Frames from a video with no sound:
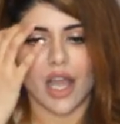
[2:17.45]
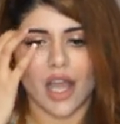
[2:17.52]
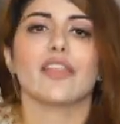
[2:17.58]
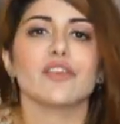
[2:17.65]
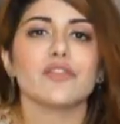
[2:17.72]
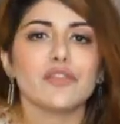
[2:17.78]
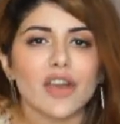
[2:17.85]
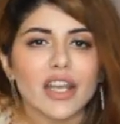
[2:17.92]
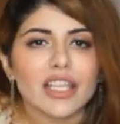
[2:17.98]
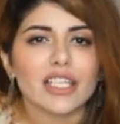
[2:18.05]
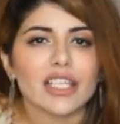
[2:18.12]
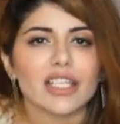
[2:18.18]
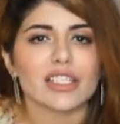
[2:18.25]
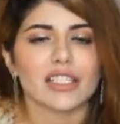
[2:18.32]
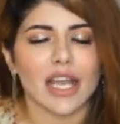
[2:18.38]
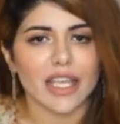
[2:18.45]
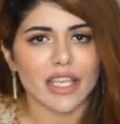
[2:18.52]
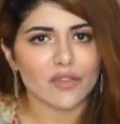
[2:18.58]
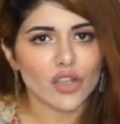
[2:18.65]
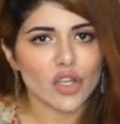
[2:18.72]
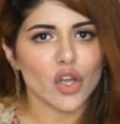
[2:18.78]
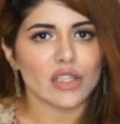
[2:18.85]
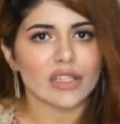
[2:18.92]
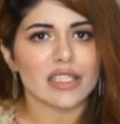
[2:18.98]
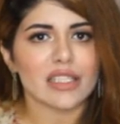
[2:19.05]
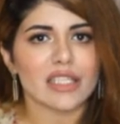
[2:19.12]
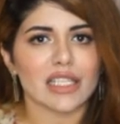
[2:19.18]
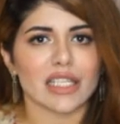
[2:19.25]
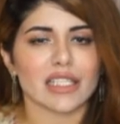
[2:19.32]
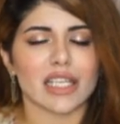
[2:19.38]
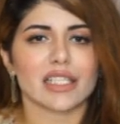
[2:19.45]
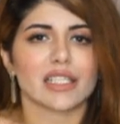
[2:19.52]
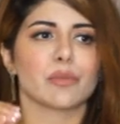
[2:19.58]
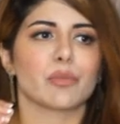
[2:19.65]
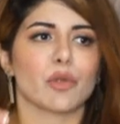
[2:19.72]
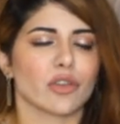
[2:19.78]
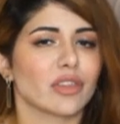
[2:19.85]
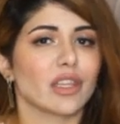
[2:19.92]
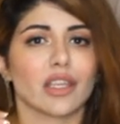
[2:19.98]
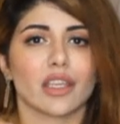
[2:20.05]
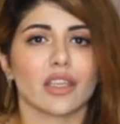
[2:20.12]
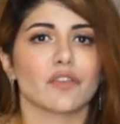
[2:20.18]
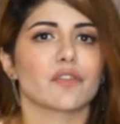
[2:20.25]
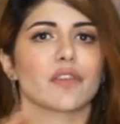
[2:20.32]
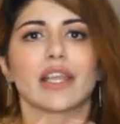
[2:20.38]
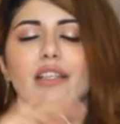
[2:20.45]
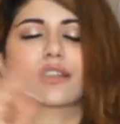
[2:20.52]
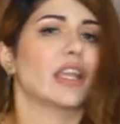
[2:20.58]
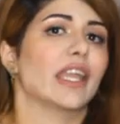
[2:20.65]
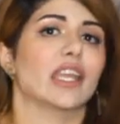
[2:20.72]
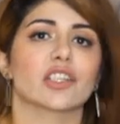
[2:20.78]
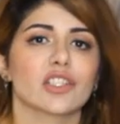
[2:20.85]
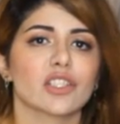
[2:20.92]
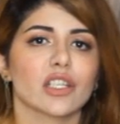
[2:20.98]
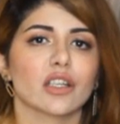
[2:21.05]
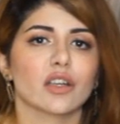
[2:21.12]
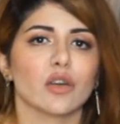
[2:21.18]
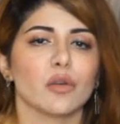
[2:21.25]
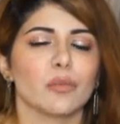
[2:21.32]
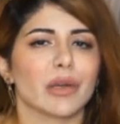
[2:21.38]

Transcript: And the funny thing is, I even got this set as a birthday gift like ages ago,